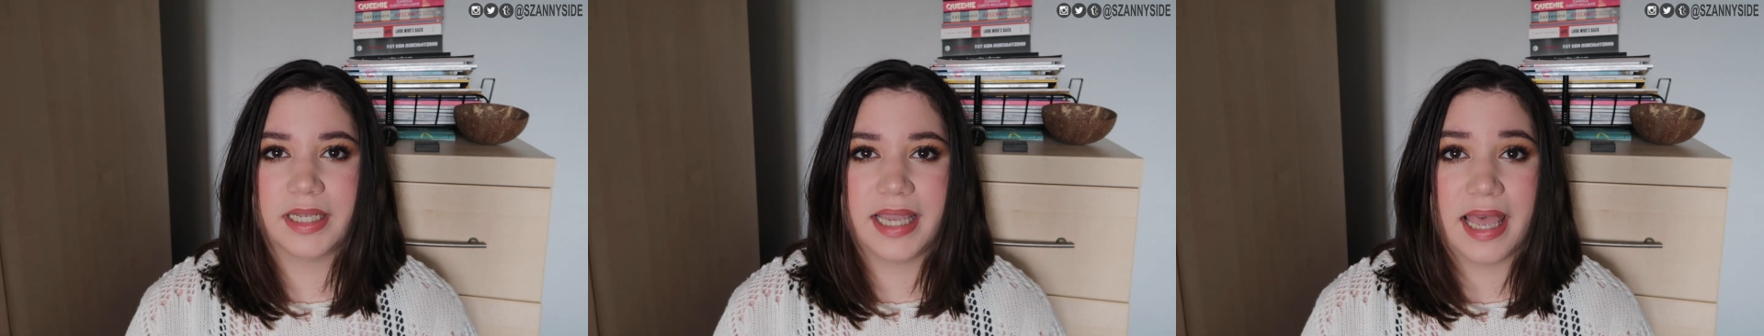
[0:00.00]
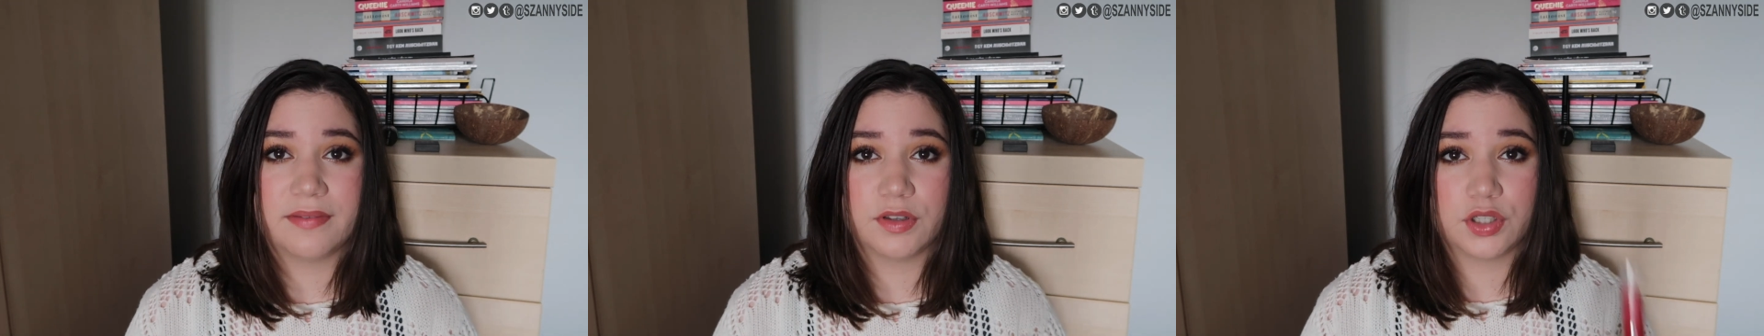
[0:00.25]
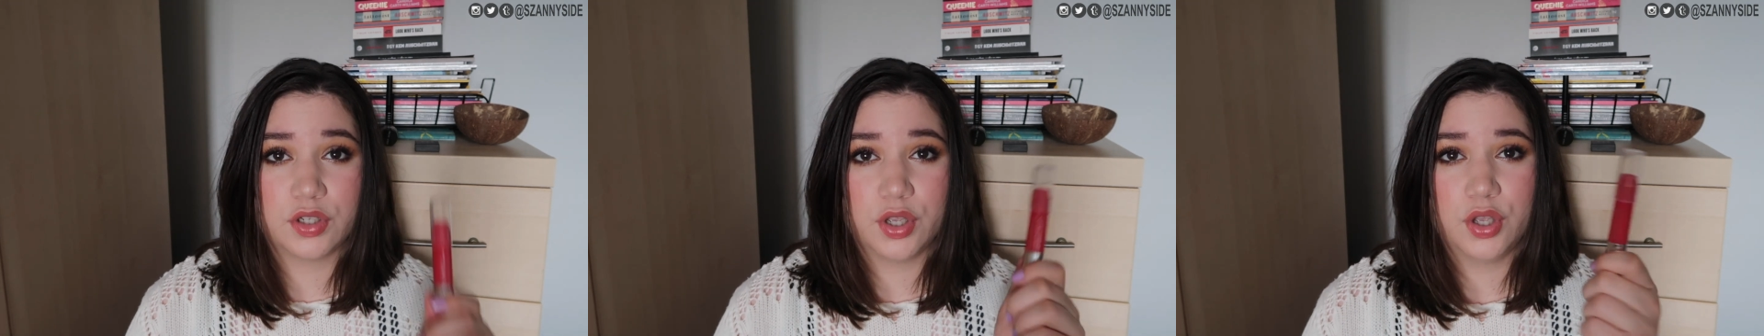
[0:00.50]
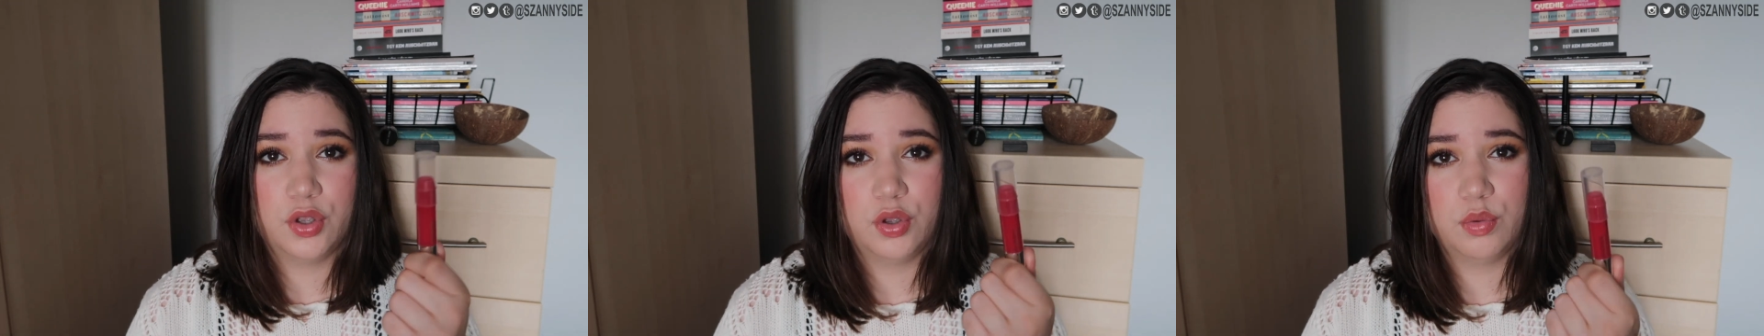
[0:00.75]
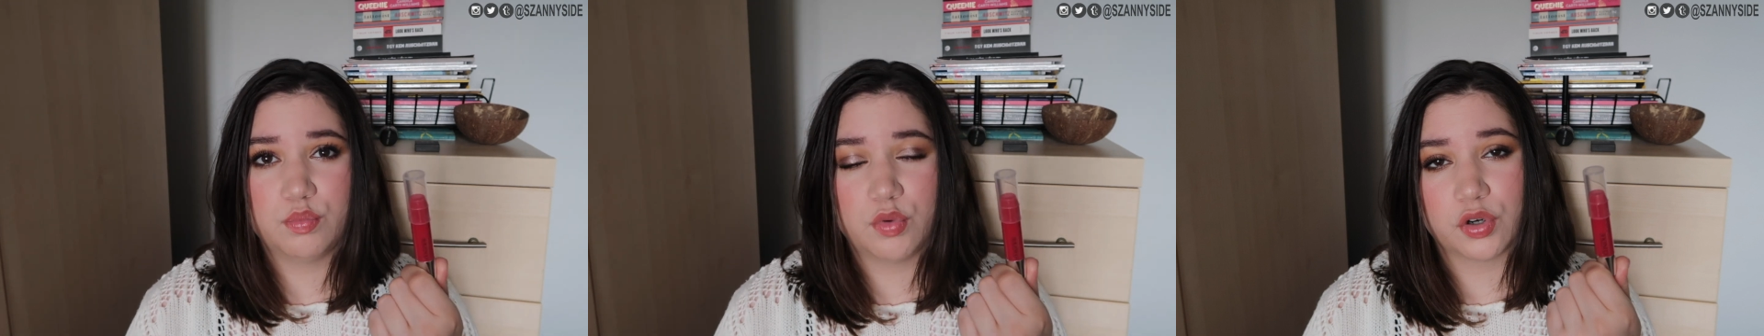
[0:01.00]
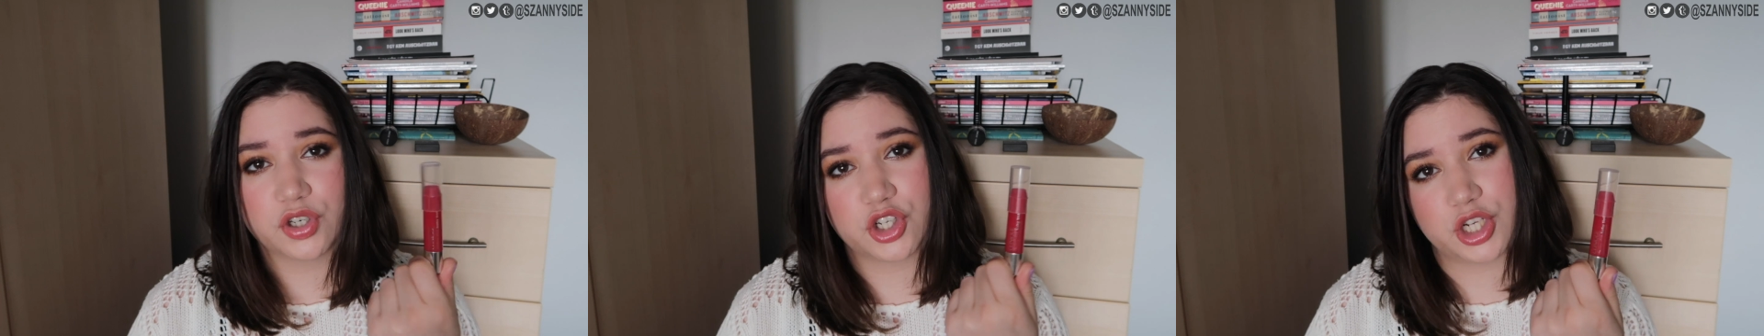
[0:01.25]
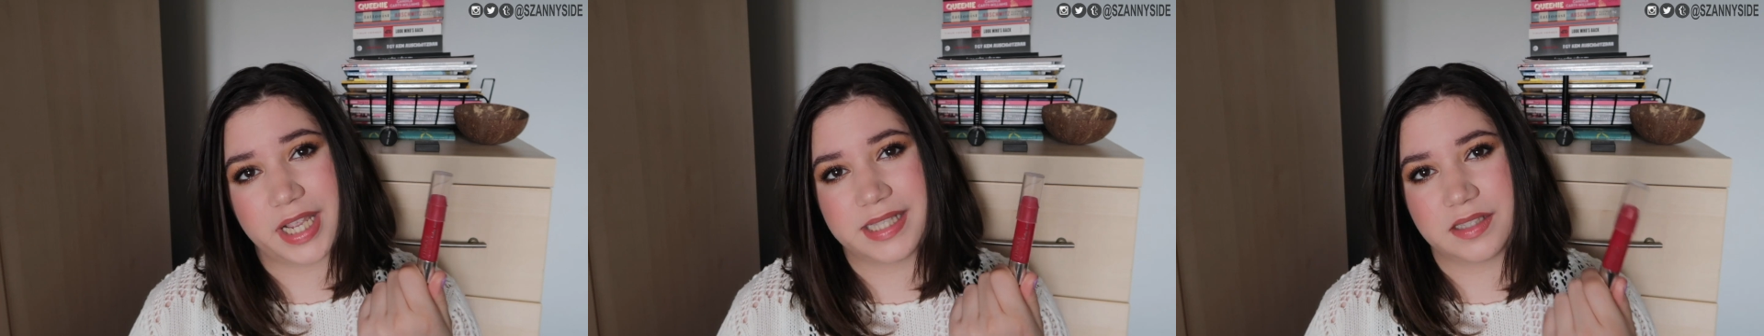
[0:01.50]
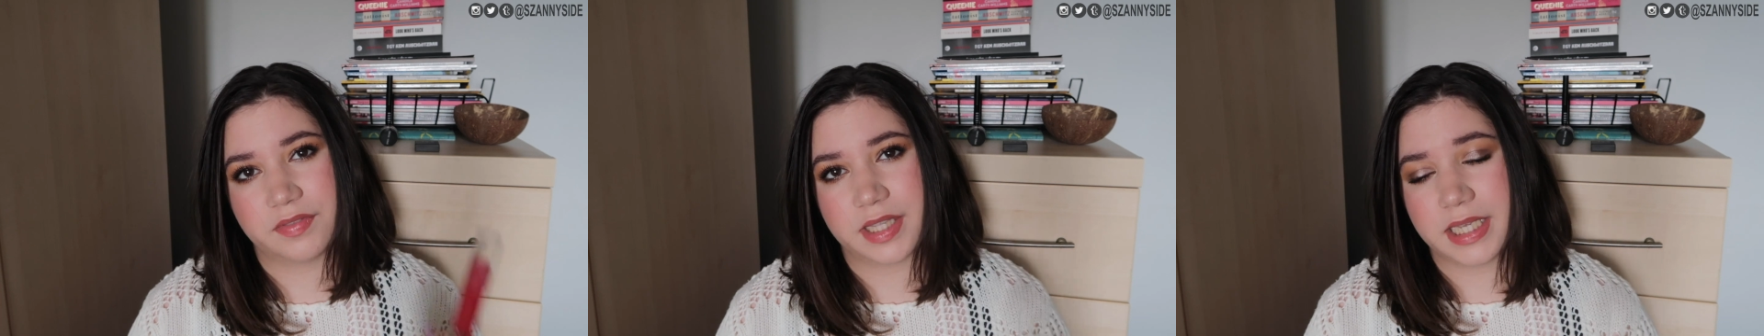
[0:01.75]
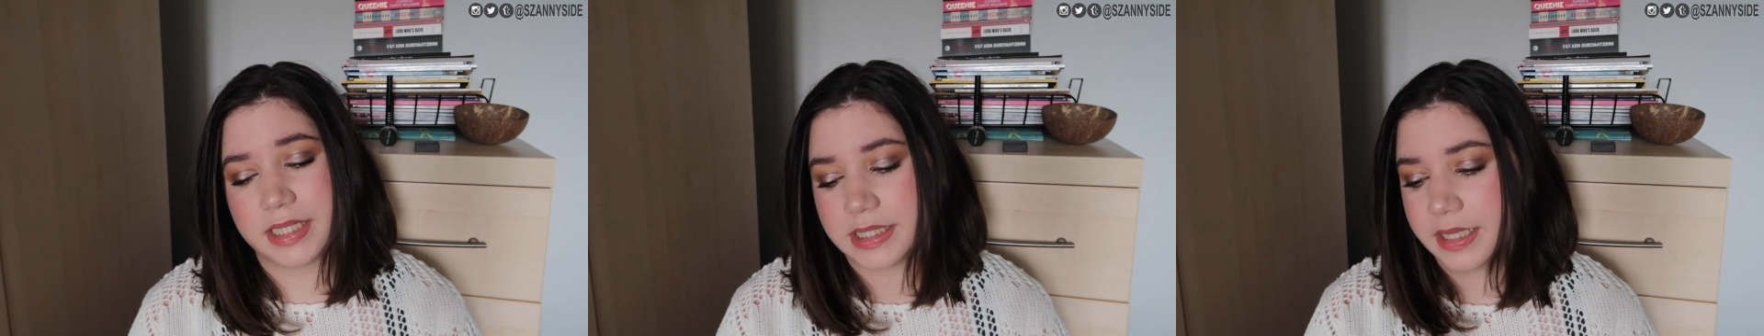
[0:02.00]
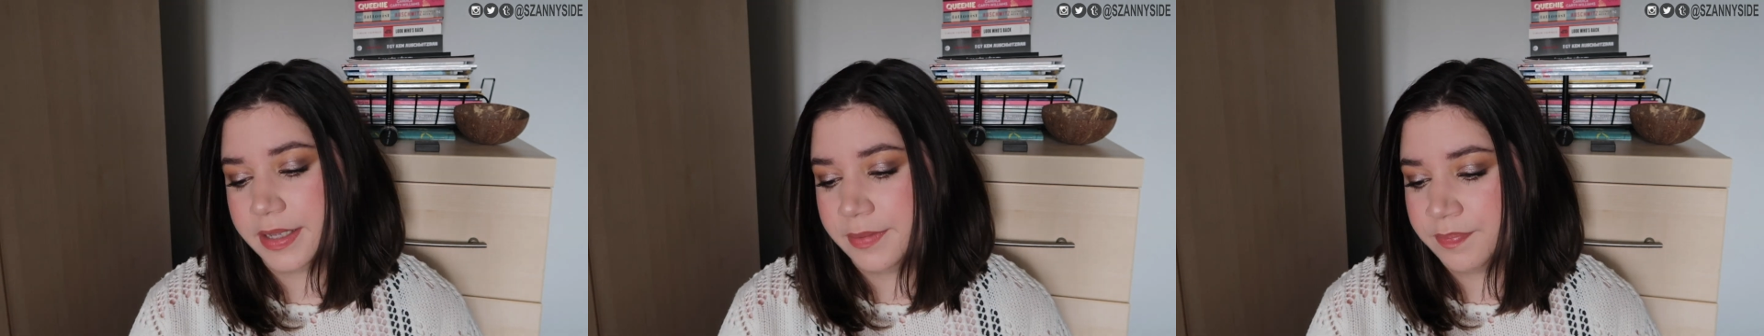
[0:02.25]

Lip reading: I have 2 more shades of these,